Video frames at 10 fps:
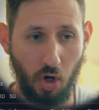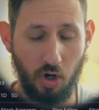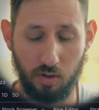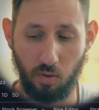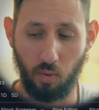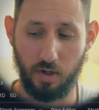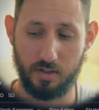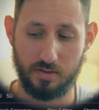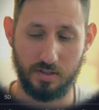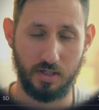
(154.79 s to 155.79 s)

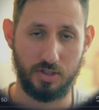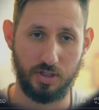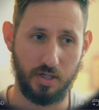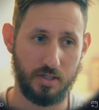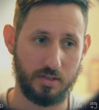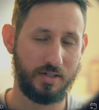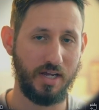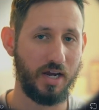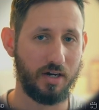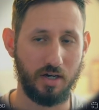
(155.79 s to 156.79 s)
altcoins such as
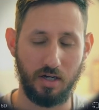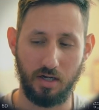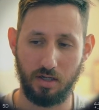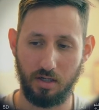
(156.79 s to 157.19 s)
Hedera,